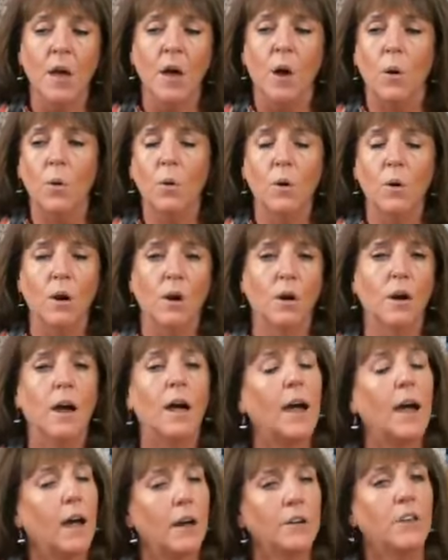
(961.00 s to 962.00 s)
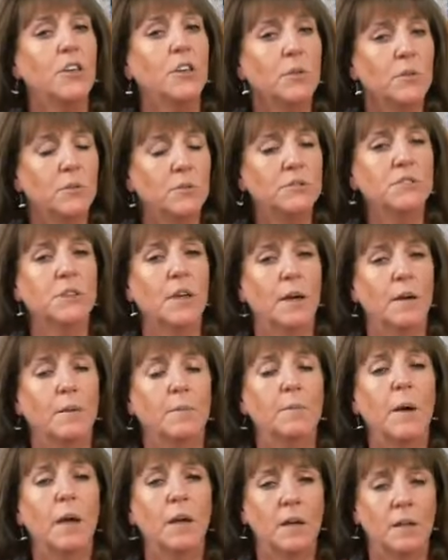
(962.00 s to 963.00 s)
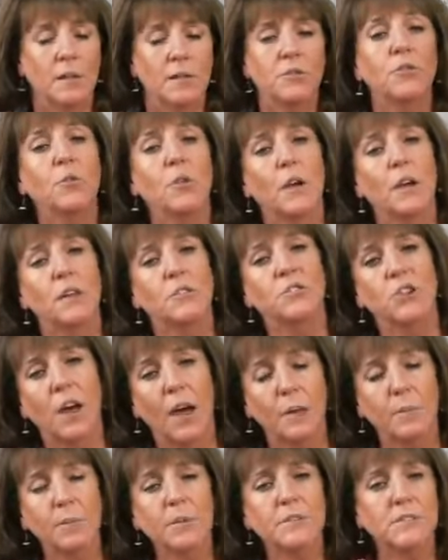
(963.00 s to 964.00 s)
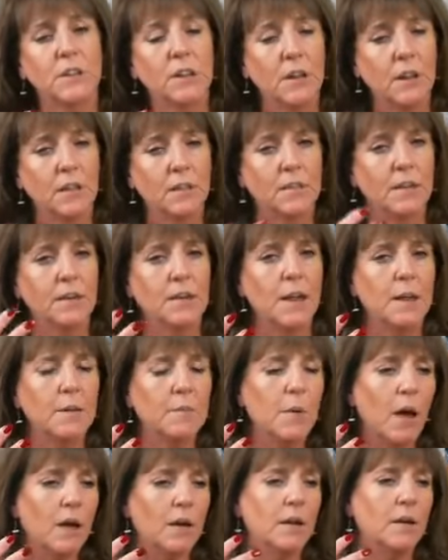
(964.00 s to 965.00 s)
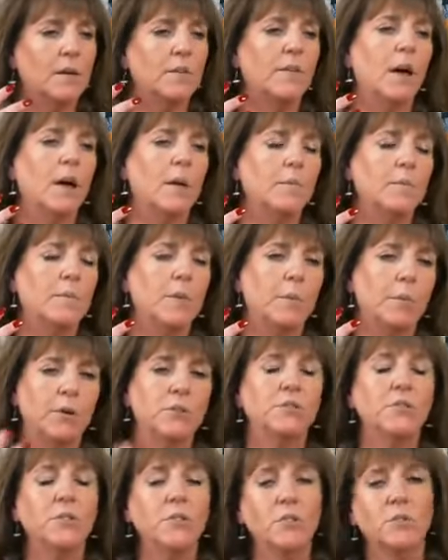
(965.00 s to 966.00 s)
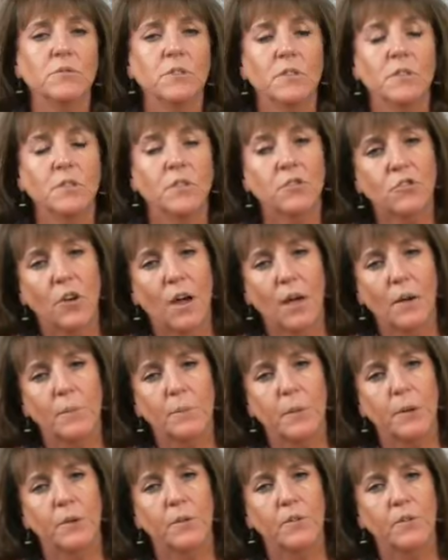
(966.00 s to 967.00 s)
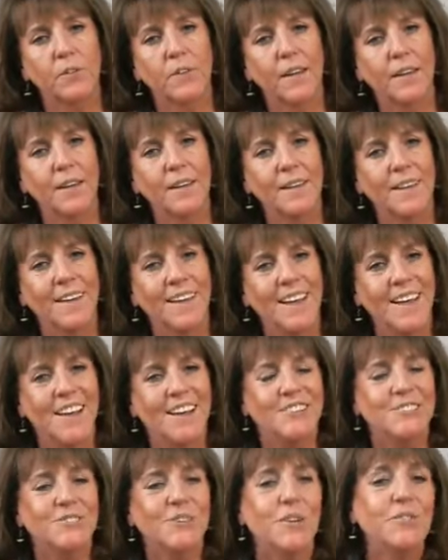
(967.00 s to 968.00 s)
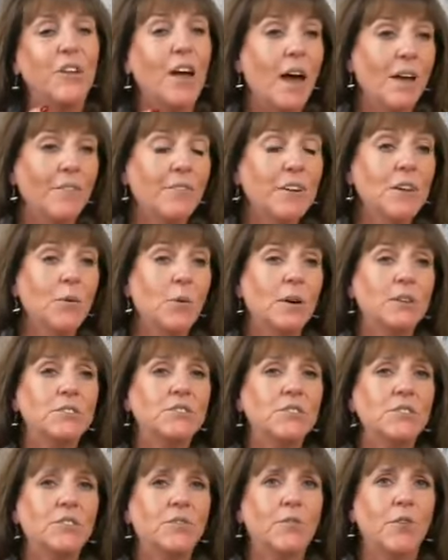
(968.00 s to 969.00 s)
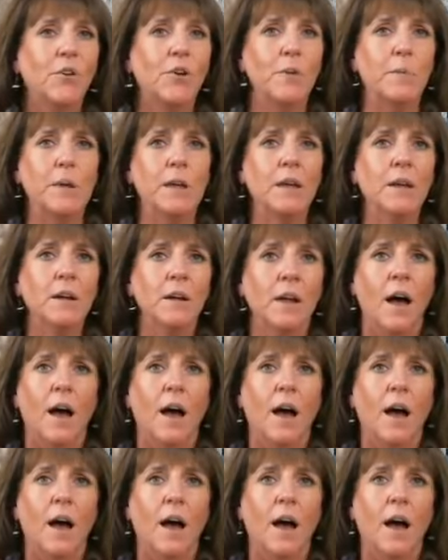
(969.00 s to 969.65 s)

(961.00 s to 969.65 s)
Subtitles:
or how to use them. Tukan chop is the name of the person using the chop, okay? So if you have any questions for me,